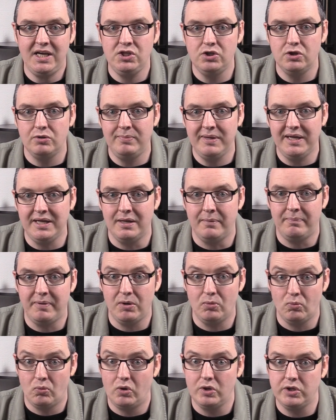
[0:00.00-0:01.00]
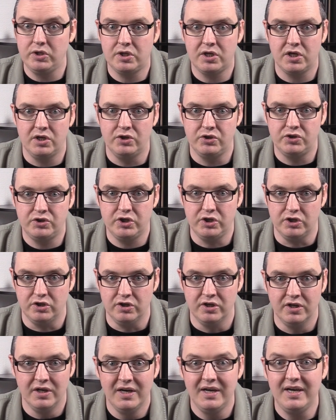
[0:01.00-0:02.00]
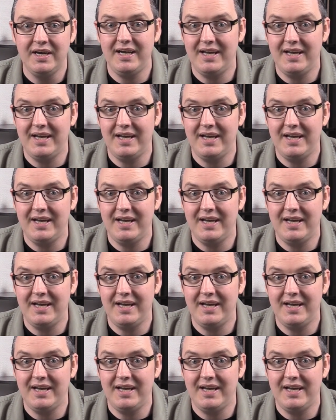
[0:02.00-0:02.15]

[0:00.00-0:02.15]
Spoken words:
in your meeting about what you can do,